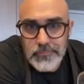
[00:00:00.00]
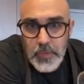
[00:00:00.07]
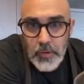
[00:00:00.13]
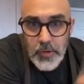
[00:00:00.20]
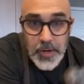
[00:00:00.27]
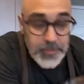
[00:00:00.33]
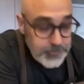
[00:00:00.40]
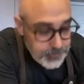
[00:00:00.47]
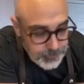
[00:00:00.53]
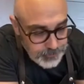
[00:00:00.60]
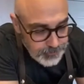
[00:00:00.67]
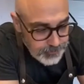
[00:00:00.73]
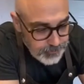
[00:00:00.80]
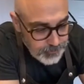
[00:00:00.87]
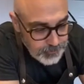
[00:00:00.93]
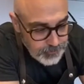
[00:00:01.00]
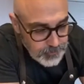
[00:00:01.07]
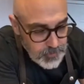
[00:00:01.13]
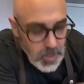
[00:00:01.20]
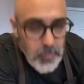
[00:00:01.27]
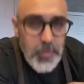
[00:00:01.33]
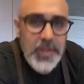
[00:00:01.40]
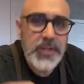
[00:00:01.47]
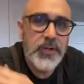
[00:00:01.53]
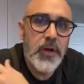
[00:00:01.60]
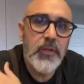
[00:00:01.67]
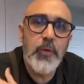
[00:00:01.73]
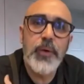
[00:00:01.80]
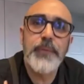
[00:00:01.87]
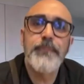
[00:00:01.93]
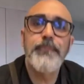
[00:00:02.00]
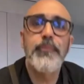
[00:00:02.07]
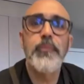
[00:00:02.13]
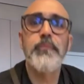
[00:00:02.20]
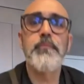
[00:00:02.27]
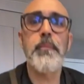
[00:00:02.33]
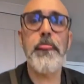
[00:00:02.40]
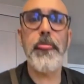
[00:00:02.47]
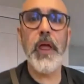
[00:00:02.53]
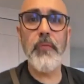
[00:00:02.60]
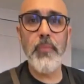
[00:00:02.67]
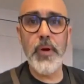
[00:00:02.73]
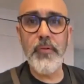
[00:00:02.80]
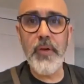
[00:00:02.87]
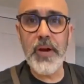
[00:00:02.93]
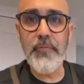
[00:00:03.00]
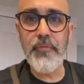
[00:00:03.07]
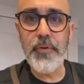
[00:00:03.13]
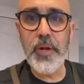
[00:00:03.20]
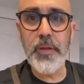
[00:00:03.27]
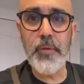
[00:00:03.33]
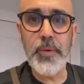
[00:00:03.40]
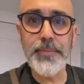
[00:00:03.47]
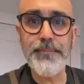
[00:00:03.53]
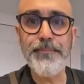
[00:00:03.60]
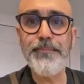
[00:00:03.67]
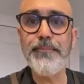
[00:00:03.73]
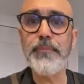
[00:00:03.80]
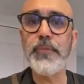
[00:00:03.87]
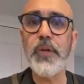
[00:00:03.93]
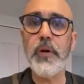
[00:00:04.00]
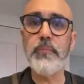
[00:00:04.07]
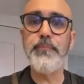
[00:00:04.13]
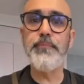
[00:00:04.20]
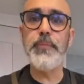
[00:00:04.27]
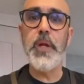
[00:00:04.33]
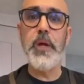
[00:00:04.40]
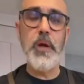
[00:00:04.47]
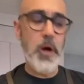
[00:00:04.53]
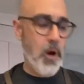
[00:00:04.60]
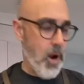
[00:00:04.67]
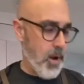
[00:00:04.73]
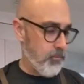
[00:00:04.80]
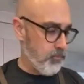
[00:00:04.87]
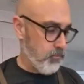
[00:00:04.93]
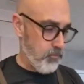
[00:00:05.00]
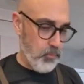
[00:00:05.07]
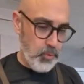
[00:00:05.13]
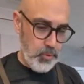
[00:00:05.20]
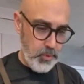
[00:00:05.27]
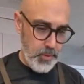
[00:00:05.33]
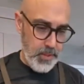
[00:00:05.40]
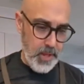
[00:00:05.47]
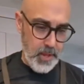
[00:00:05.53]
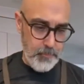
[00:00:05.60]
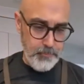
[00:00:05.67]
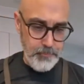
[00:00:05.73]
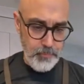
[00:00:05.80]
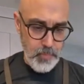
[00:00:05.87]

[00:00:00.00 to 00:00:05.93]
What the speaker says: All right, I'll make another one. Everybody ready for another one? So, all right, we'll do it again.